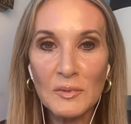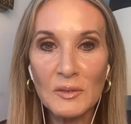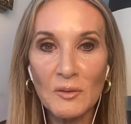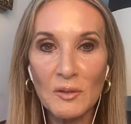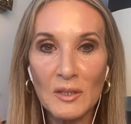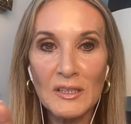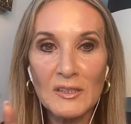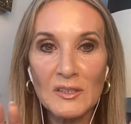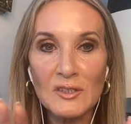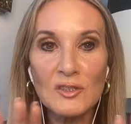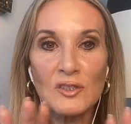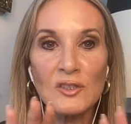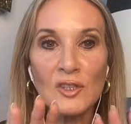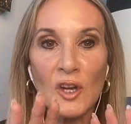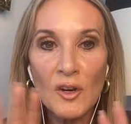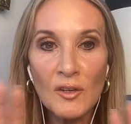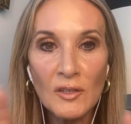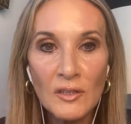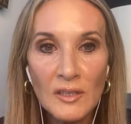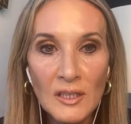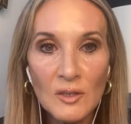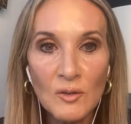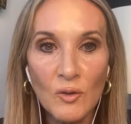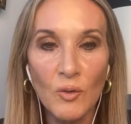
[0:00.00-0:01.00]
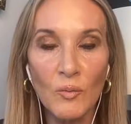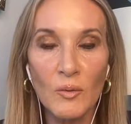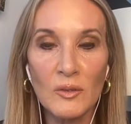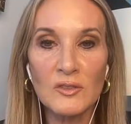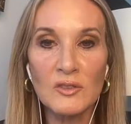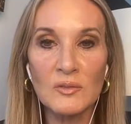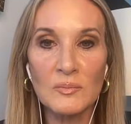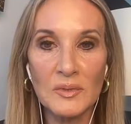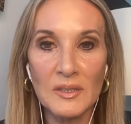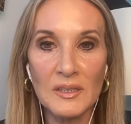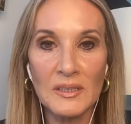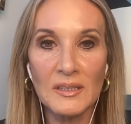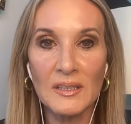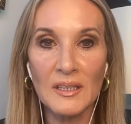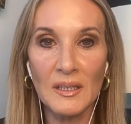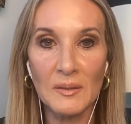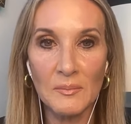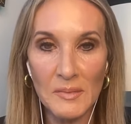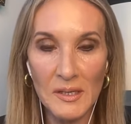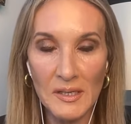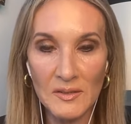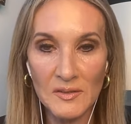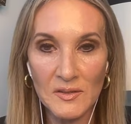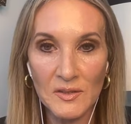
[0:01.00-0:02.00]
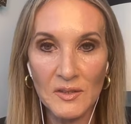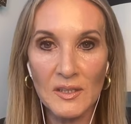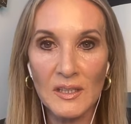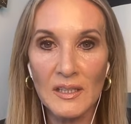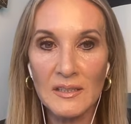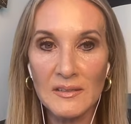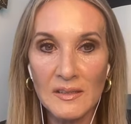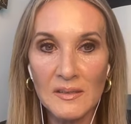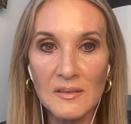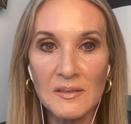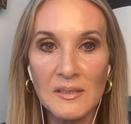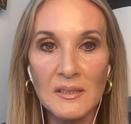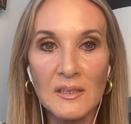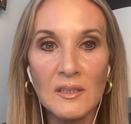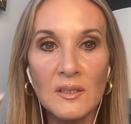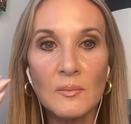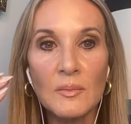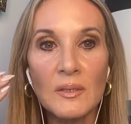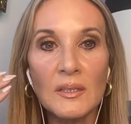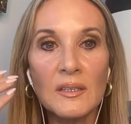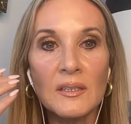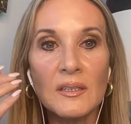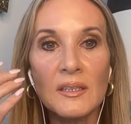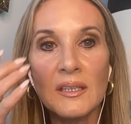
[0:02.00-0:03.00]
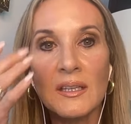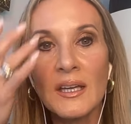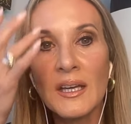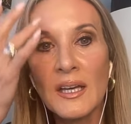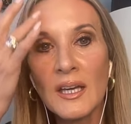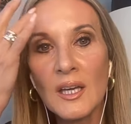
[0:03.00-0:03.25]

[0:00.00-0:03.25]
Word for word: It's totally normal to be a mess. Okay, as I said in the beginning.